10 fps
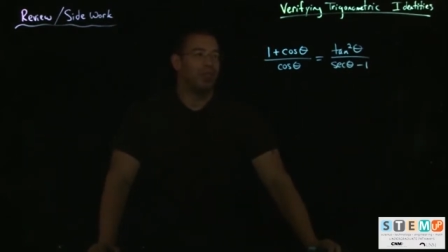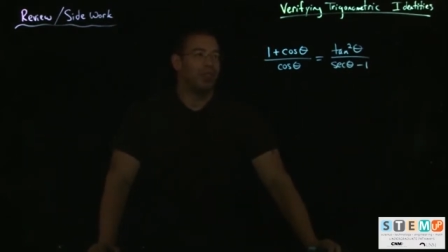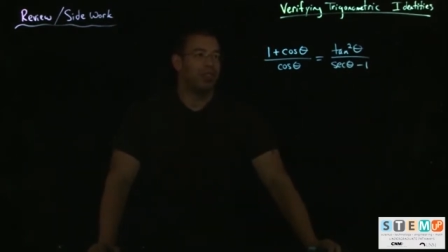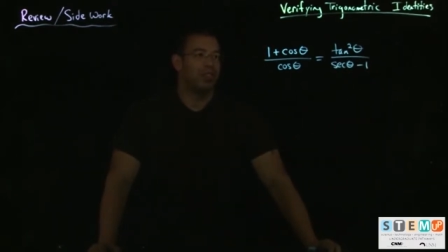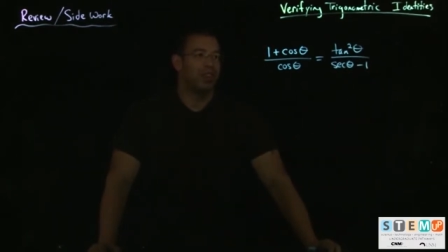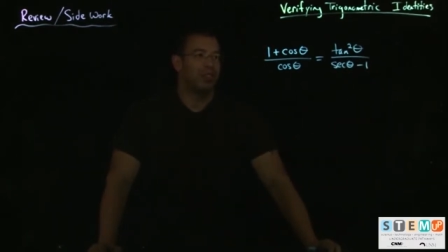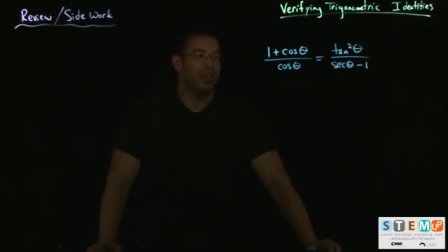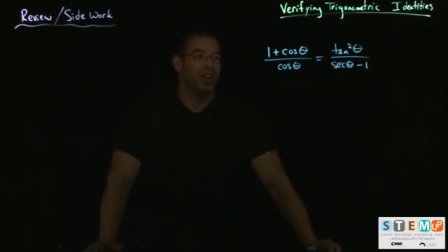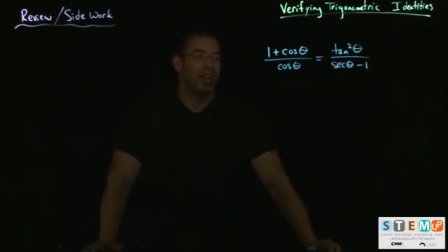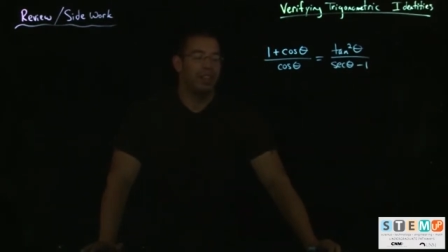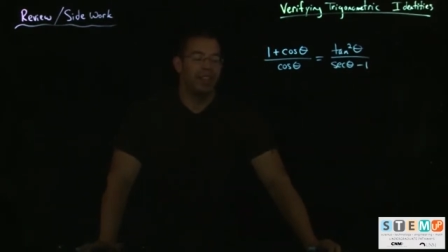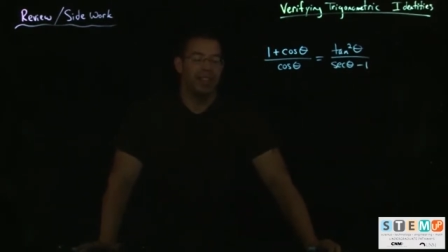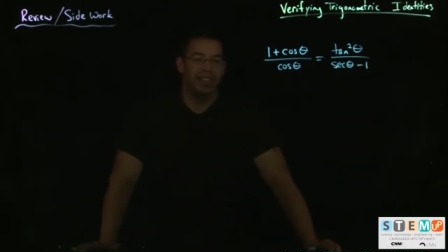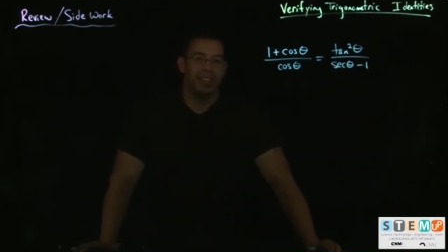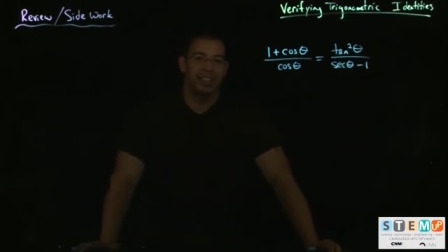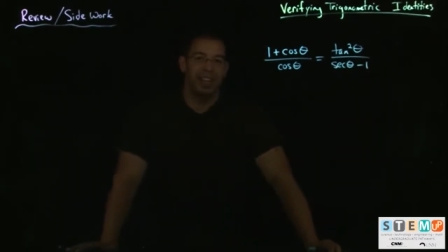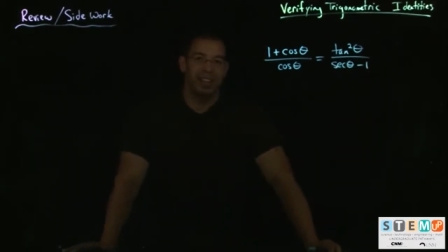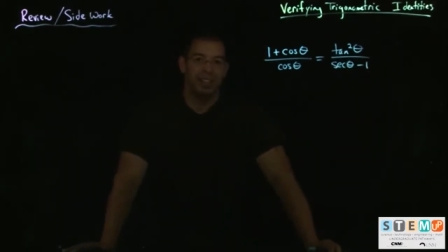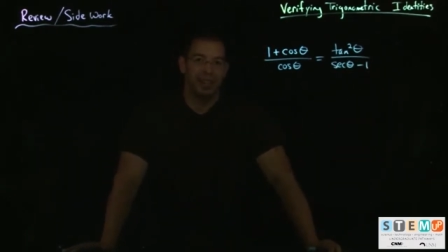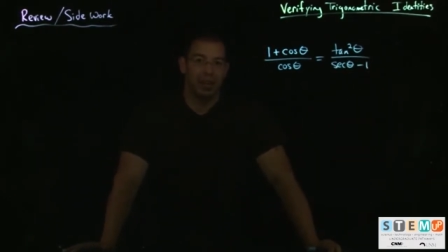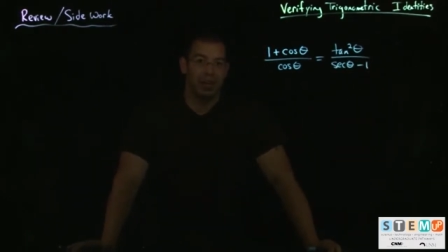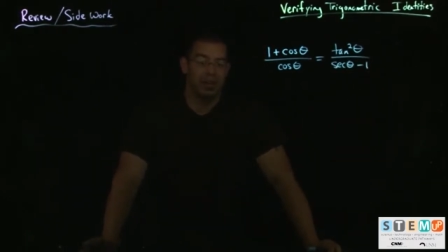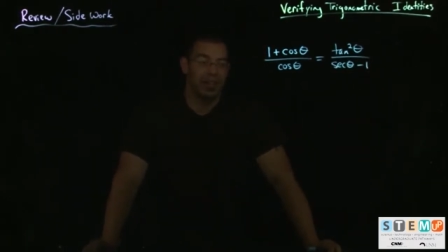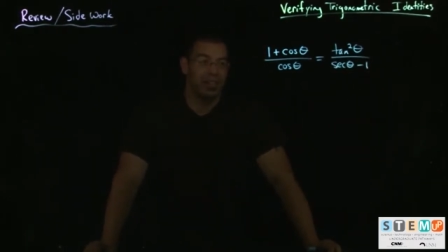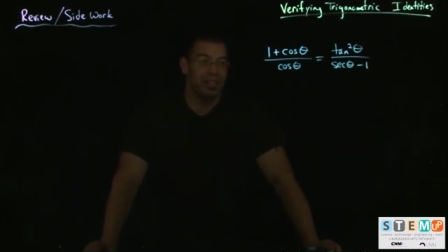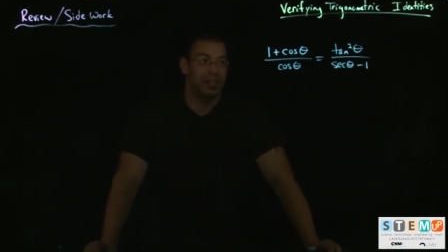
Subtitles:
Just converting everything into sines and cosines.